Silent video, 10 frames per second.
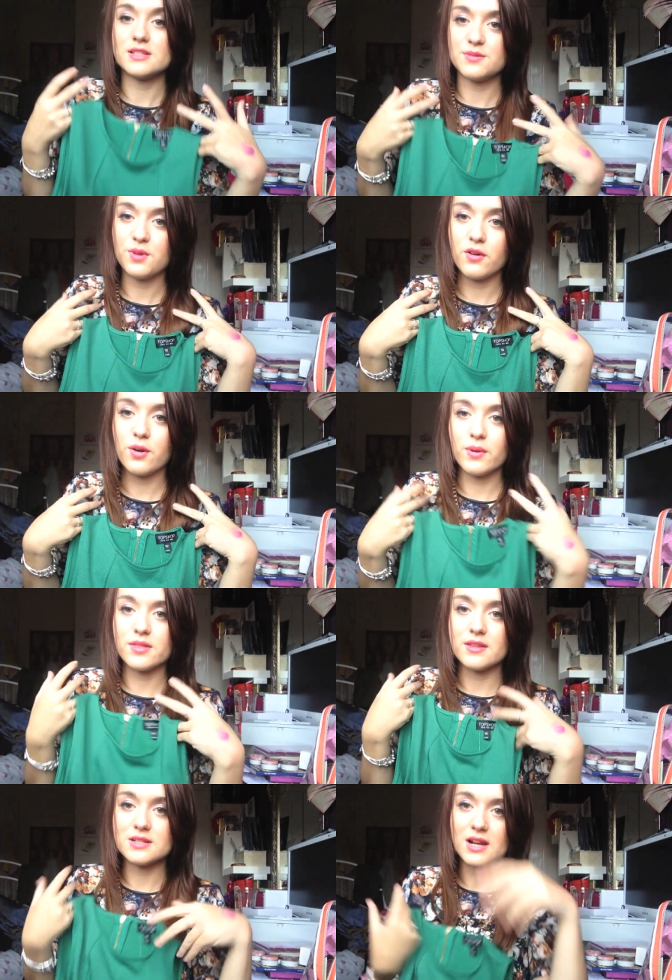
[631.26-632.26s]
this tomorrow
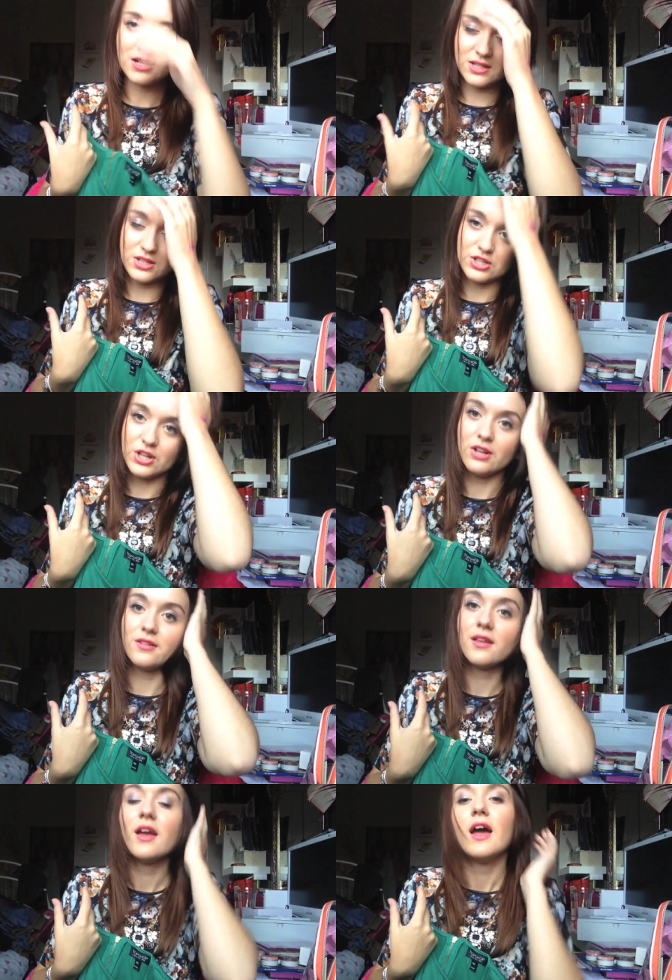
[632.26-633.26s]
with the tartan
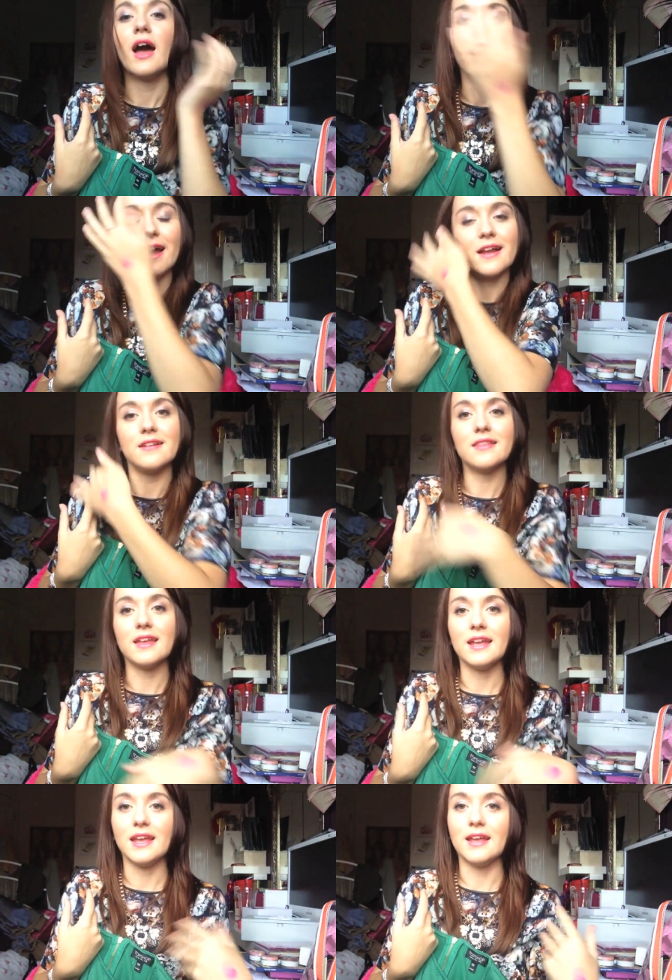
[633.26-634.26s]
shoes and
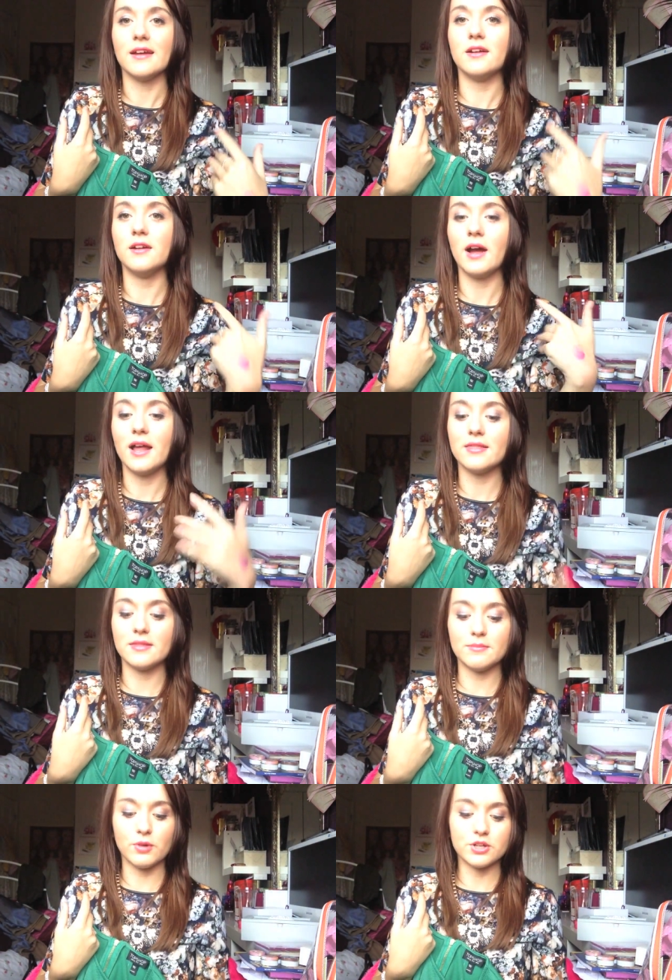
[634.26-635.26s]
the
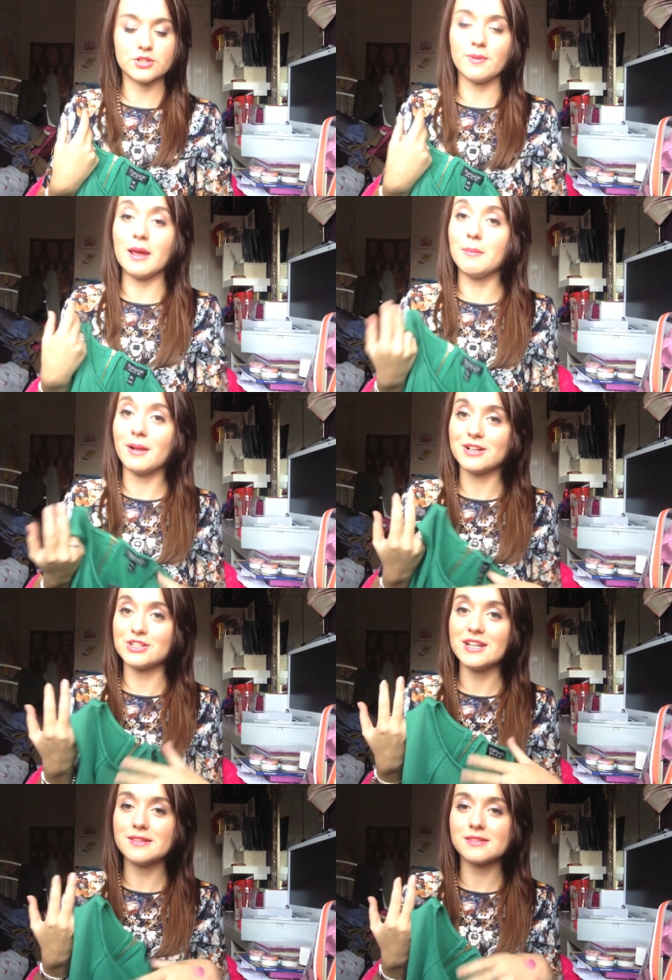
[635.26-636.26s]
and my just plain black
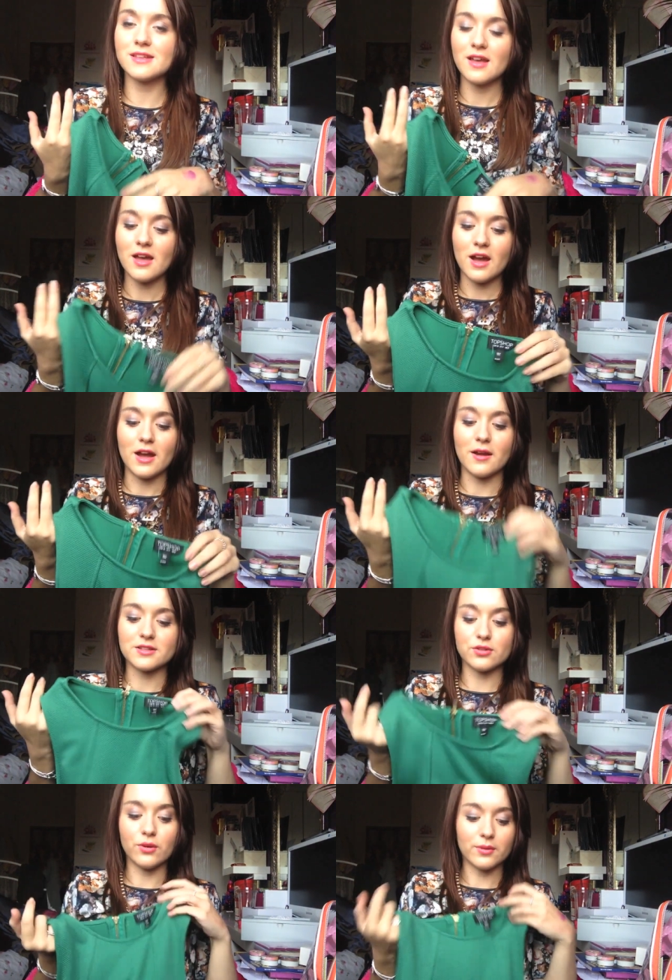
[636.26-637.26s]
jeans
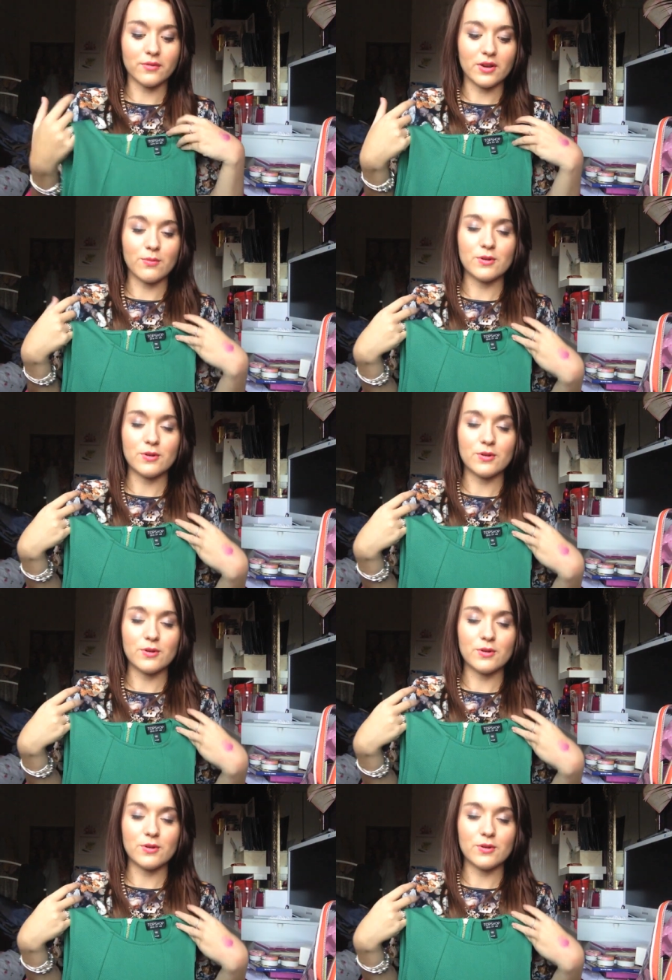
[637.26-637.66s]
because uh, I thought it would look really